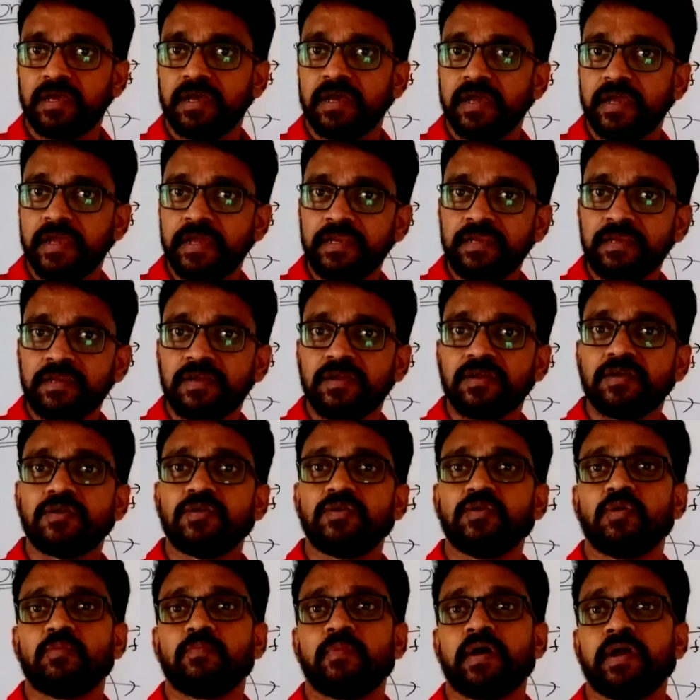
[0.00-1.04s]
in
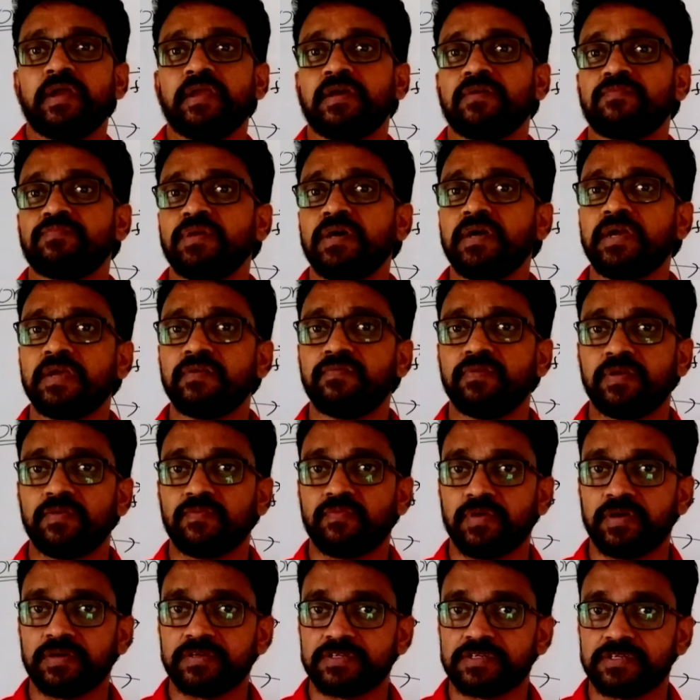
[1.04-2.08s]
domain of the given
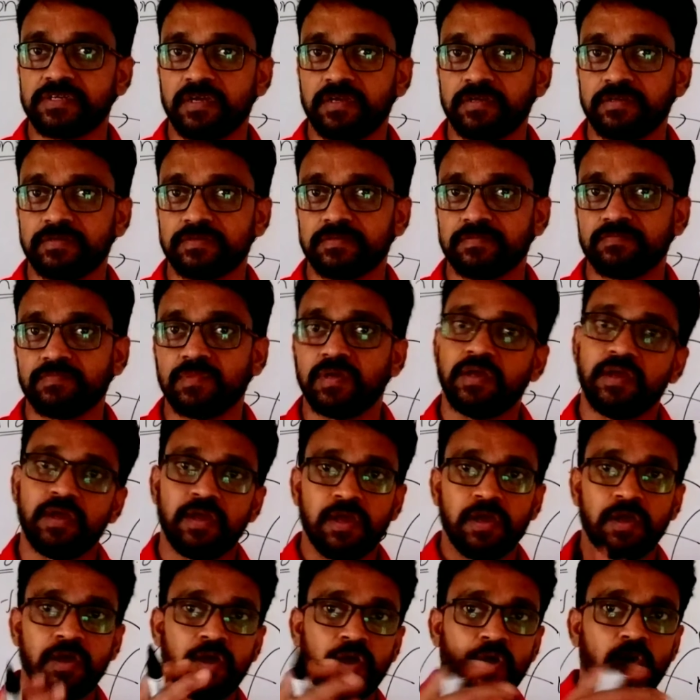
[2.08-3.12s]
function.
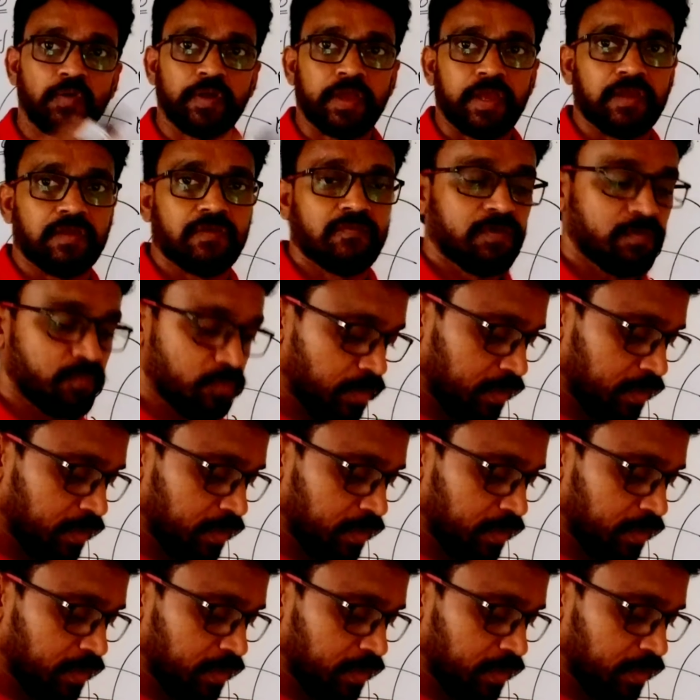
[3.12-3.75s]
Okay, one more